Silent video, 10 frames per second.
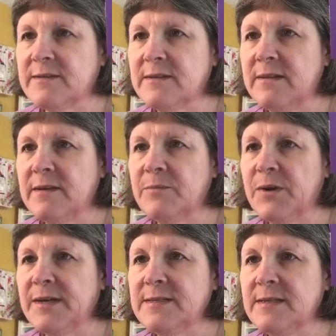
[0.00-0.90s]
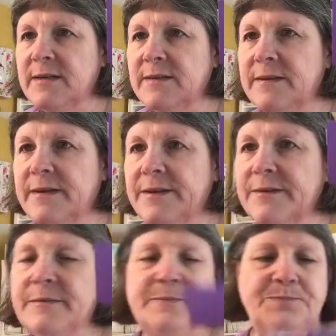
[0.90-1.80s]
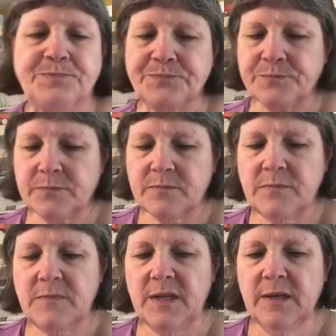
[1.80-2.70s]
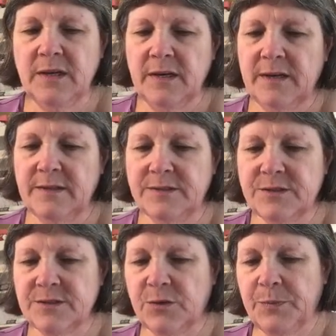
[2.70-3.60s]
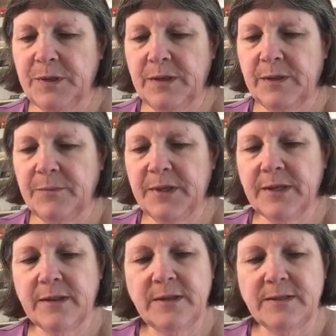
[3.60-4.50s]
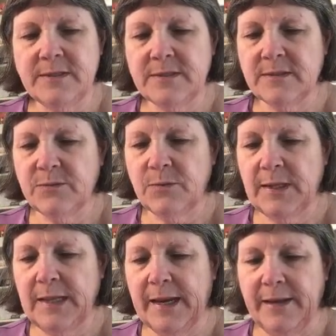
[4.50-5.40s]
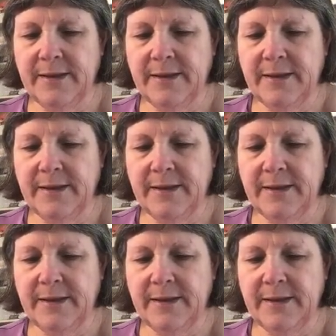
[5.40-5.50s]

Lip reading: See the embossing on there? And then just open it up like this. Voila.